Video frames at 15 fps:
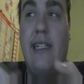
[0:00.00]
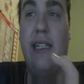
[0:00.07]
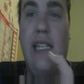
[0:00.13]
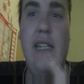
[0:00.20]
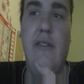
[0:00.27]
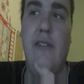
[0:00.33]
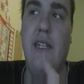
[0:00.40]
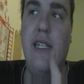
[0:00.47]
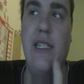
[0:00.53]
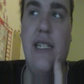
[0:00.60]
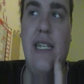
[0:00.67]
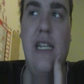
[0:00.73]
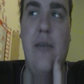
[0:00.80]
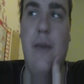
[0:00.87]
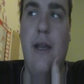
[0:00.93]
leaving his
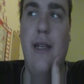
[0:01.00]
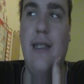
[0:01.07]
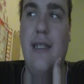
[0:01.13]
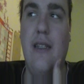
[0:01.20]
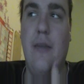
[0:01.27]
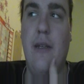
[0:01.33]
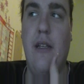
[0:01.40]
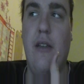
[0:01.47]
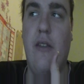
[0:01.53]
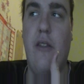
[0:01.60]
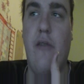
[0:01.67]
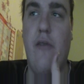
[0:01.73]
teammates in the middle of the